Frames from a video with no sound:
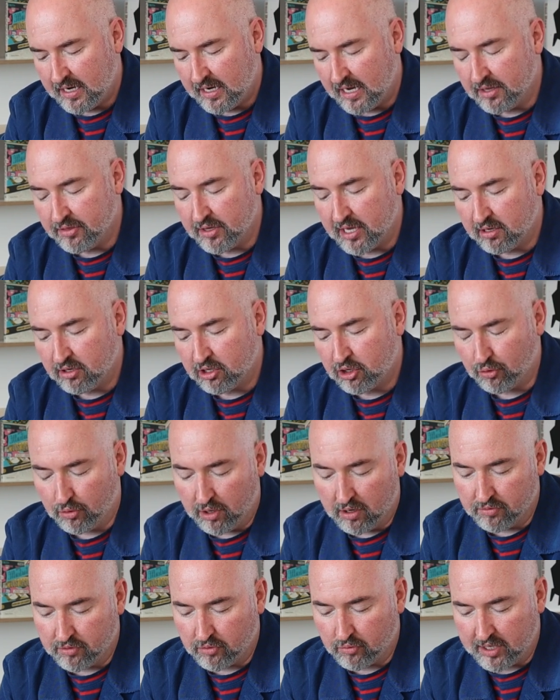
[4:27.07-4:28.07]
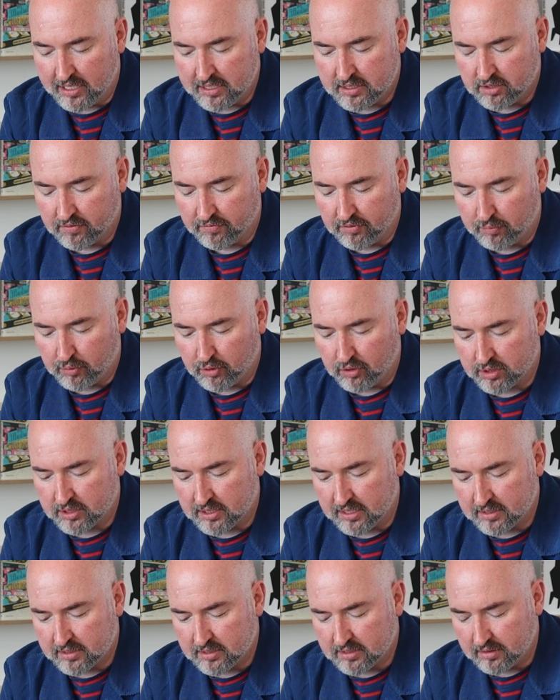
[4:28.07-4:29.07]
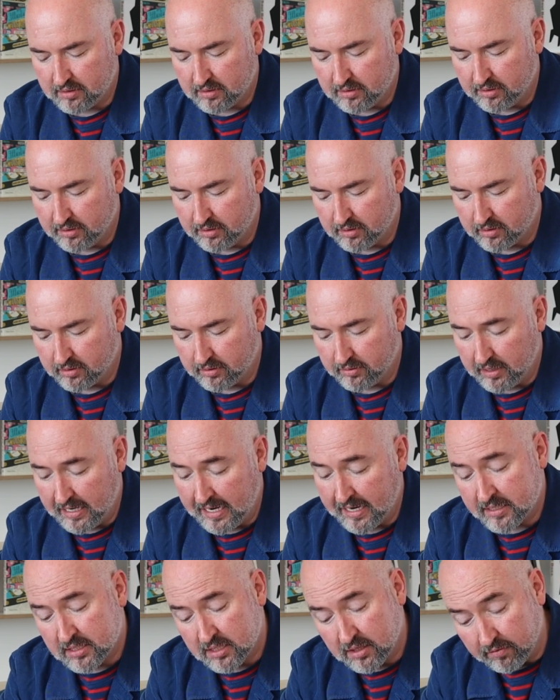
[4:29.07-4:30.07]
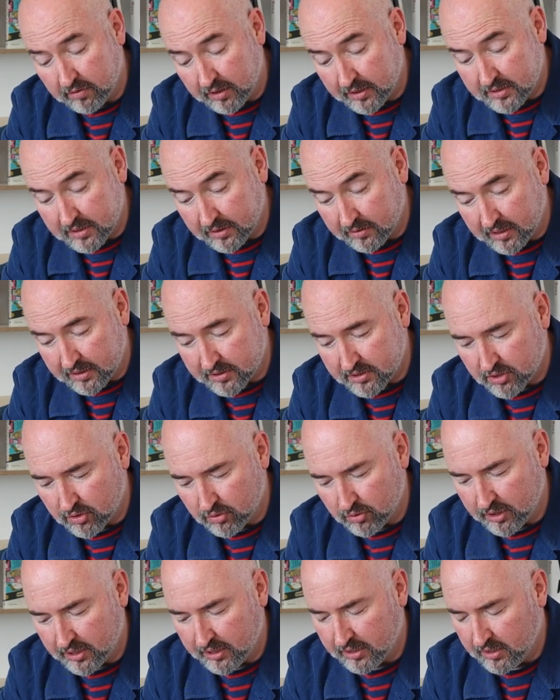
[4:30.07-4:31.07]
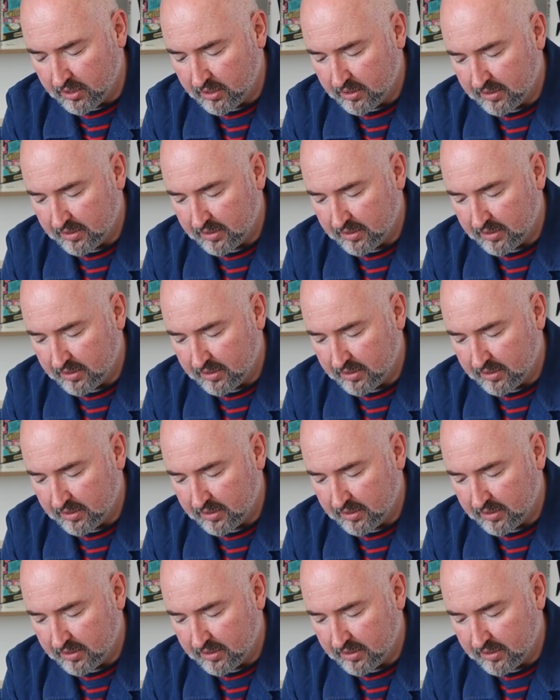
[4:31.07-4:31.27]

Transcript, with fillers: And then throughout the rest of the process, you're excavating that story.